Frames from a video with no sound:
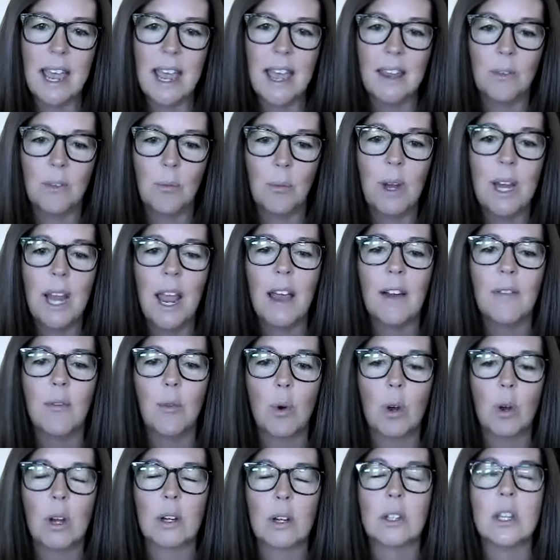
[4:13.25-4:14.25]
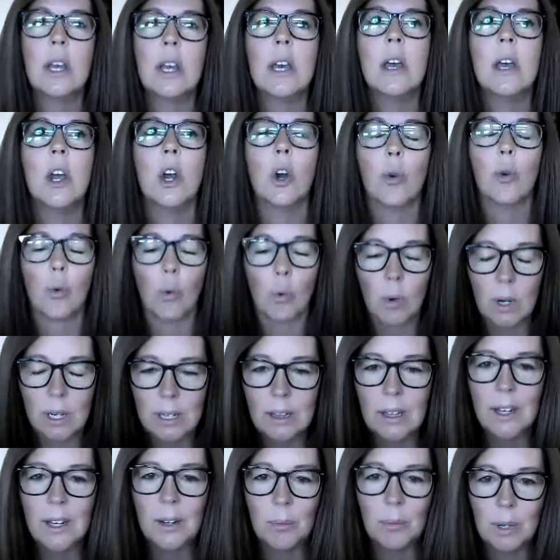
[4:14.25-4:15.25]
And we have worked
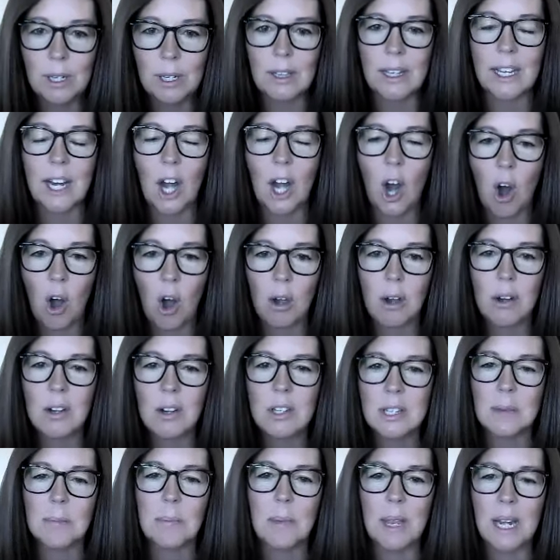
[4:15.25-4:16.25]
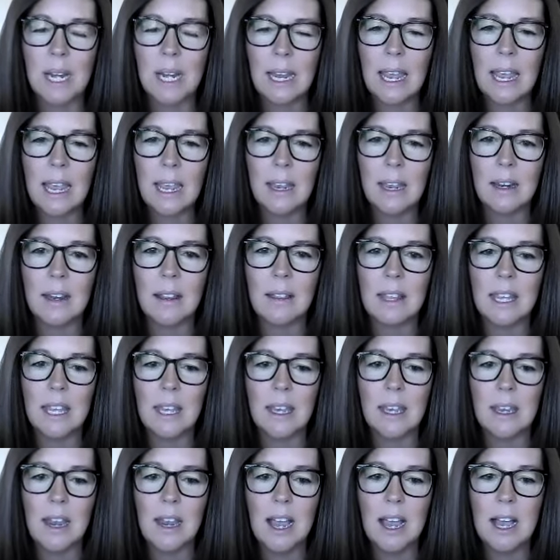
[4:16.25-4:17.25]
really, really hard to mitigate
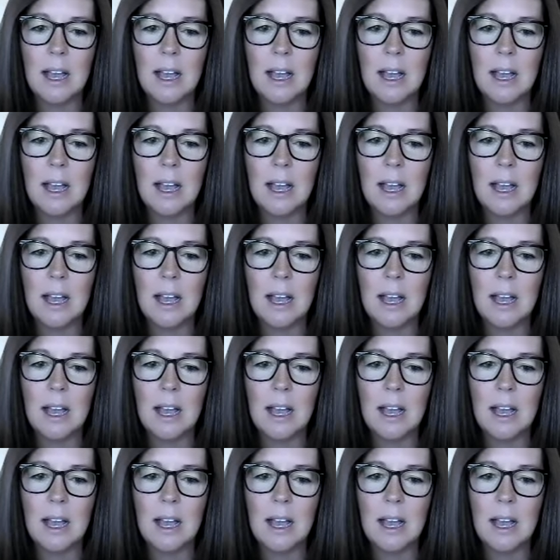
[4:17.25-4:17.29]
the,